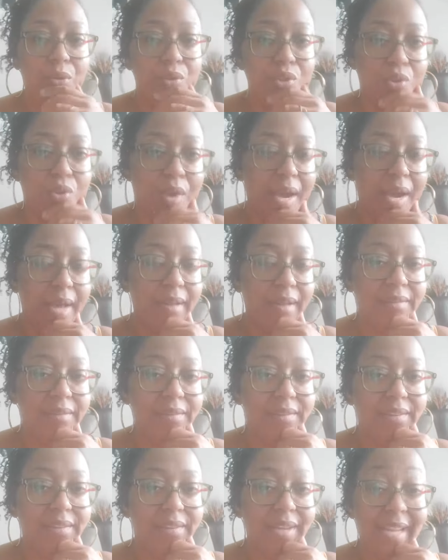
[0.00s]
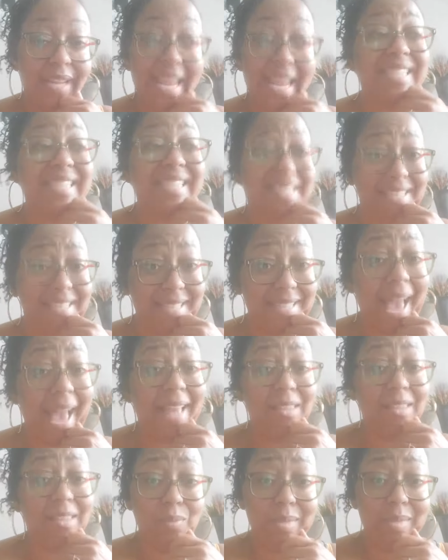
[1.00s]
trial. And that's
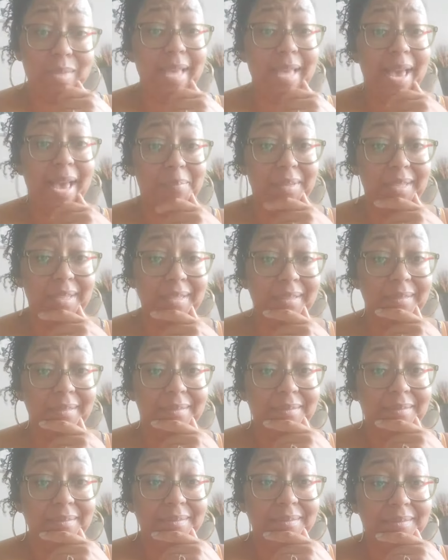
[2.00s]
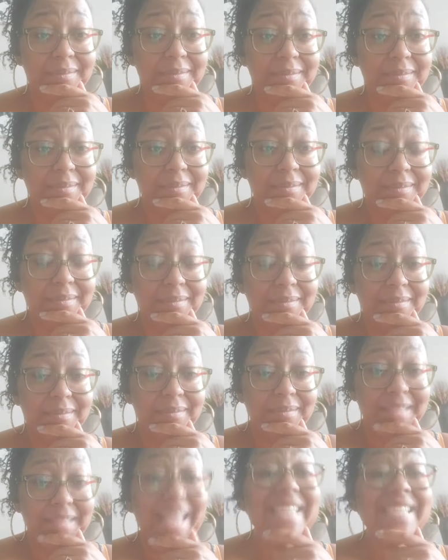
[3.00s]
exactly what's happening.
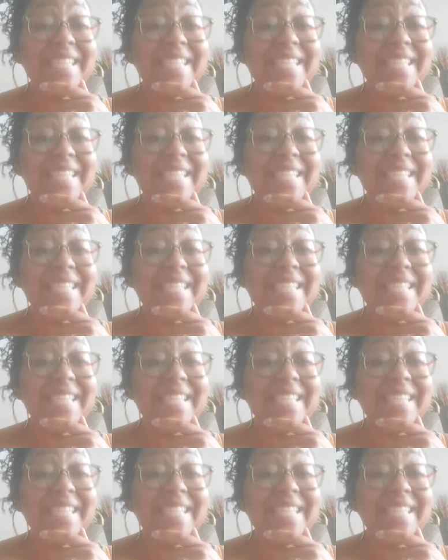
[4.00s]
That's